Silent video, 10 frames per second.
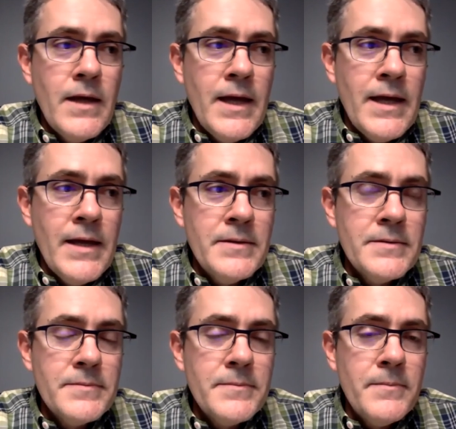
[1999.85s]
And,
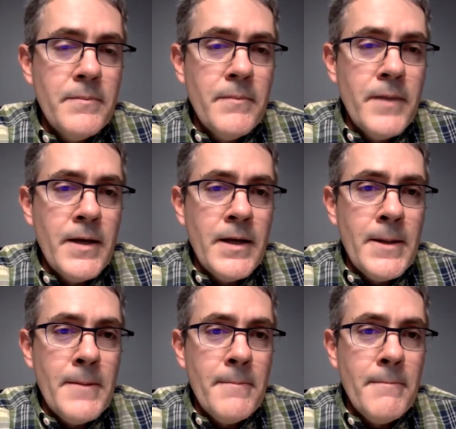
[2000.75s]

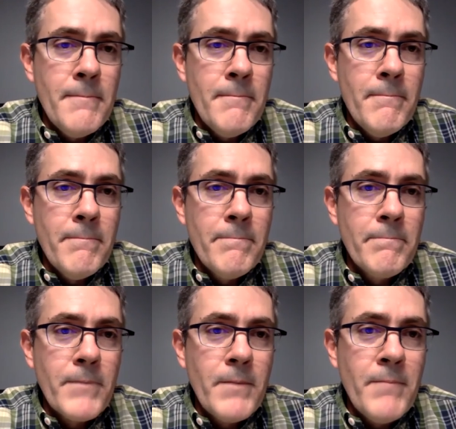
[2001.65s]
uh,
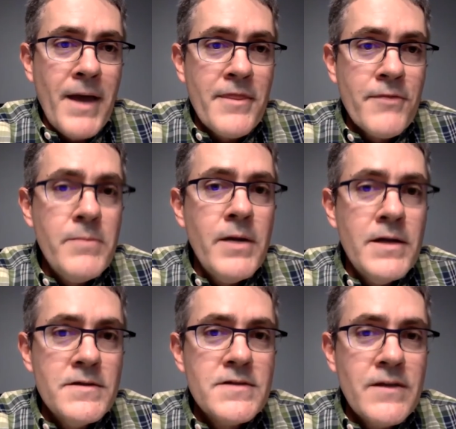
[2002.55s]
by three
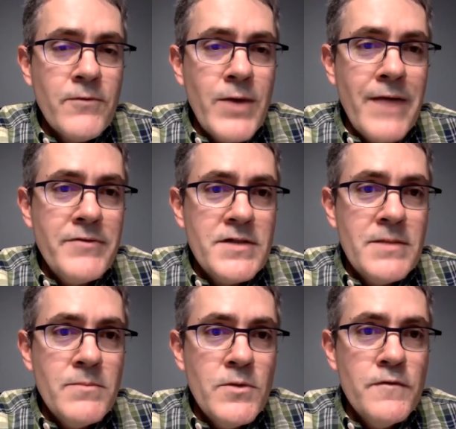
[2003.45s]
months, if we haven't
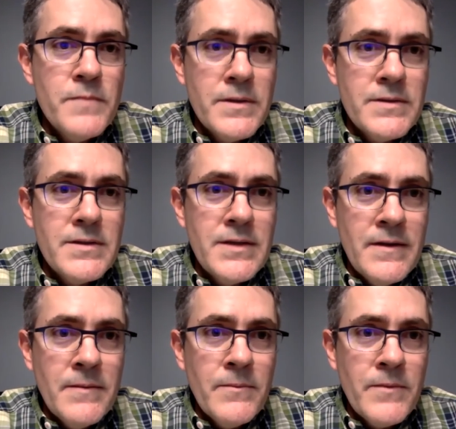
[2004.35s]
seen movement in
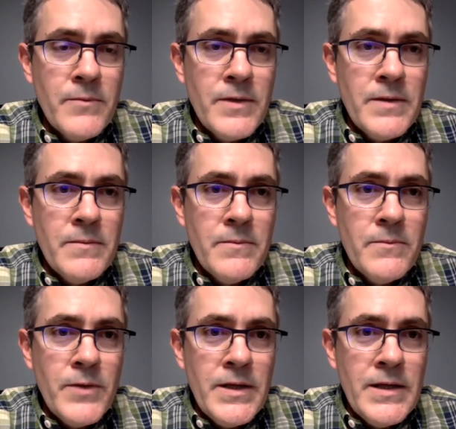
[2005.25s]
them, then we
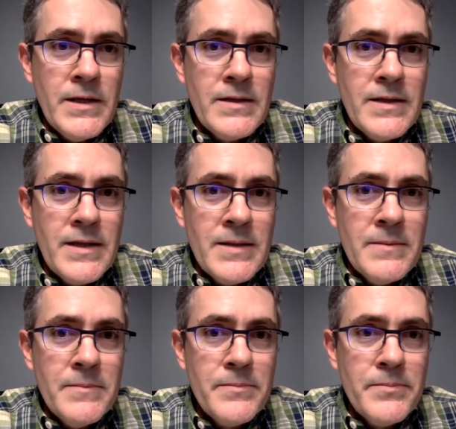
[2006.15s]
we
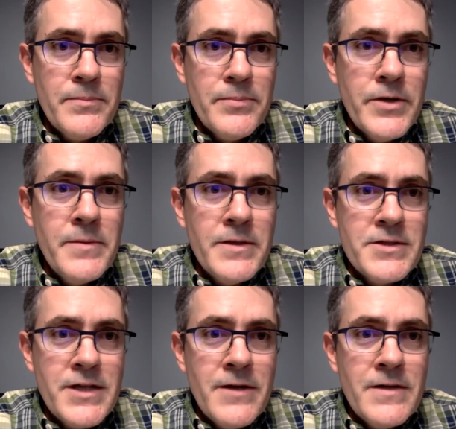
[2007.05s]
can pretty much
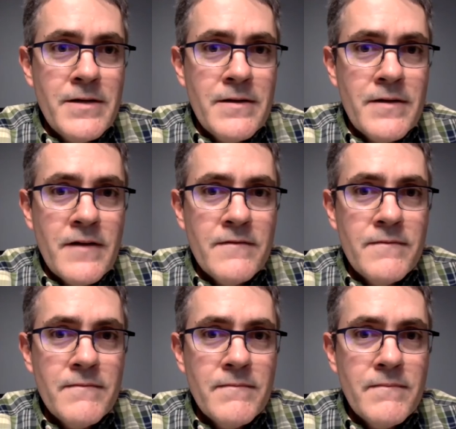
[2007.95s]
guarantee that they've
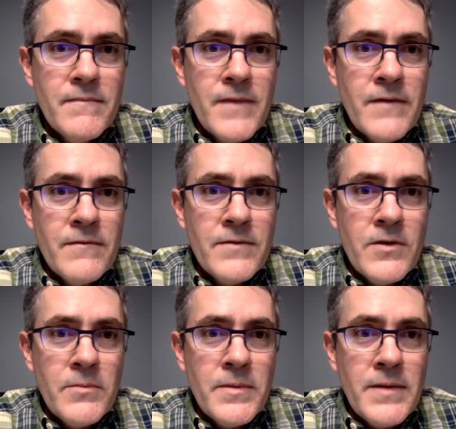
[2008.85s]
they've you
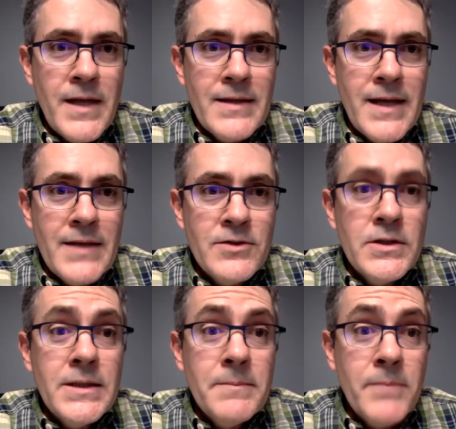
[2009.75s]
know been, had had good
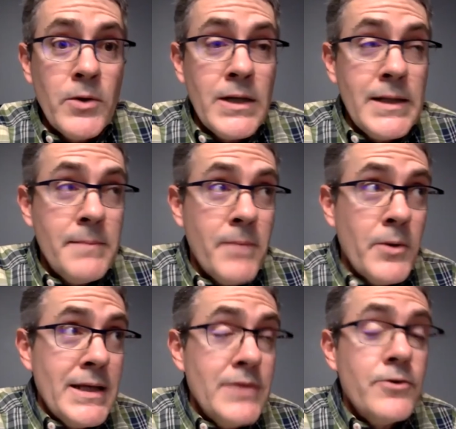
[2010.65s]
bony
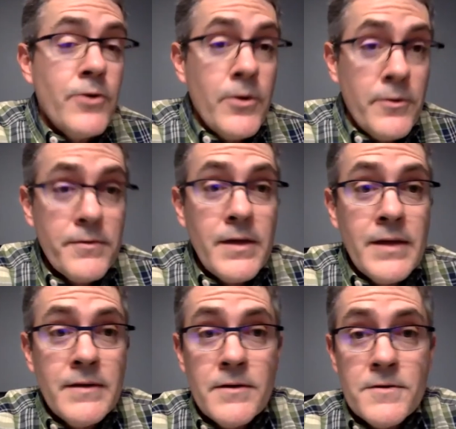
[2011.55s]
bony ingrowth
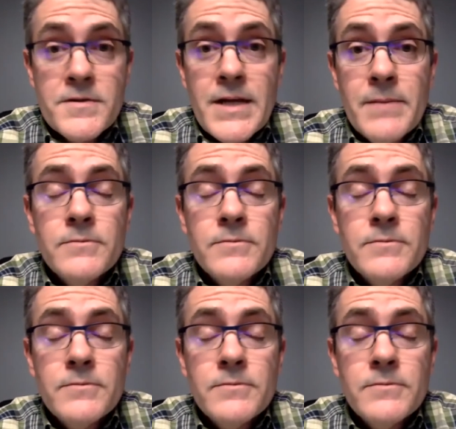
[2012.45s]
and that they're stable.